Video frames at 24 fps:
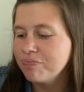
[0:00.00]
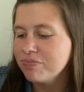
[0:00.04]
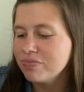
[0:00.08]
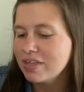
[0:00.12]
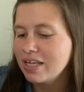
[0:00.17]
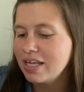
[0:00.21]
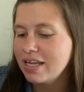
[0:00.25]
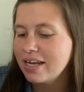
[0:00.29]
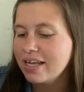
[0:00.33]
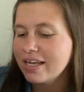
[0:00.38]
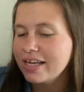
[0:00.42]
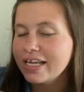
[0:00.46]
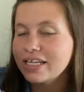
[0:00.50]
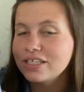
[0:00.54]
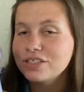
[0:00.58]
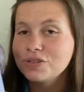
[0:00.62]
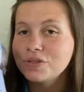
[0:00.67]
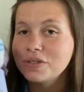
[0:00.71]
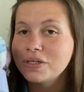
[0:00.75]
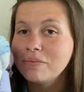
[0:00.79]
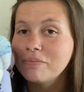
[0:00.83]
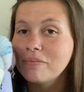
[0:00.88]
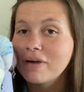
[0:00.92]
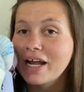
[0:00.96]
and I get to
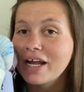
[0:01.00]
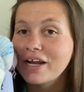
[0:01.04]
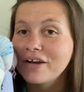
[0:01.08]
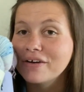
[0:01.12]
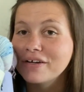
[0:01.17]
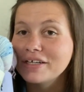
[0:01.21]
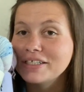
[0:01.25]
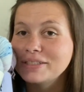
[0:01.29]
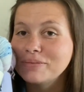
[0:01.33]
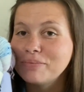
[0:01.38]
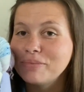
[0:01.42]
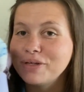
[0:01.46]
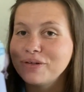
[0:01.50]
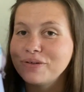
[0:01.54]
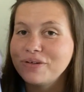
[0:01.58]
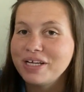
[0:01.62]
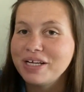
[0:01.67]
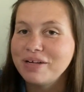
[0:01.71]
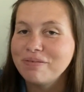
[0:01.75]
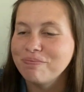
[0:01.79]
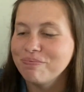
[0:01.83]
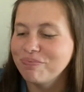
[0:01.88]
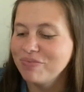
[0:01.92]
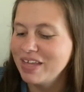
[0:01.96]
admire its
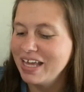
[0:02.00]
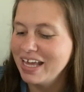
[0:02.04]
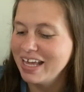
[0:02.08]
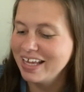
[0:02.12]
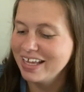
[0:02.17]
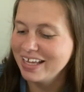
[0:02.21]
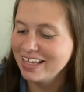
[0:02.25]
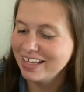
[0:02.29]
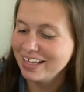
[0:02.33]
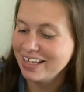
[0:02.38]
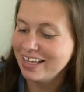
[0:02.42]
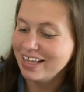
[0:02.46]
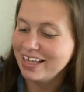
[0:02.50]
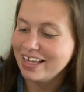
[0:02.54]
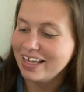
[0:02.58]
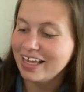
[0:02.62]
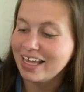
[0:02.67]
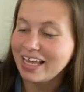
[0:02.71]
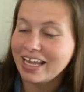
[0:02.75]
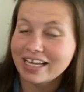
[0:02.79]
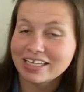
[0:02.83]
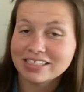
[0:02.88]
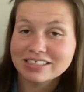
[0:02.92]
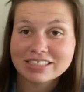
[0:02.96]
beauty
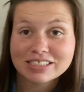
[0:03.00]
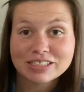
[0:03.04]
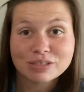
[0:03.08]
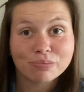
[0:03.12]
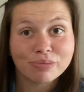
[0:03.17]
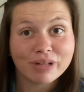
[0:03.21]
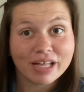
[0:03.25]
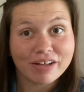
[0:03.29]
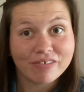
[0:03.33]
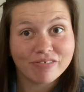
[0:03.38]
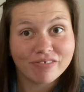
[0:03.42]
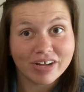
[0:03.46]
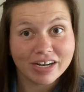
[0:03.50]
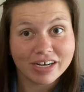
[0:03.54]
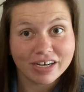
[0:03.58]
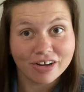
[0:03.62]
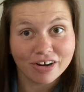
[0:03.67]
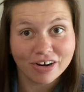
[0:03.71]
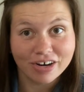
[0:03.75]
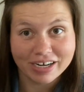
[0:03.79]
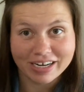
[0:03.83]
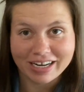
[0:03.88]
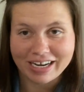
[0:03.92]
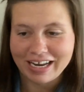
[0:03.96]
and display fun
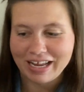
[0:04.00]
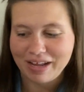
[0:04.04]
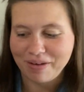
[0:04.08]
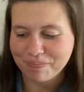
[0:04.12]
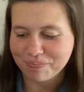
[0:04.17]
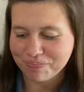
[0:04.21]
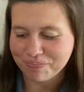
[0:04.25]
yarn in it.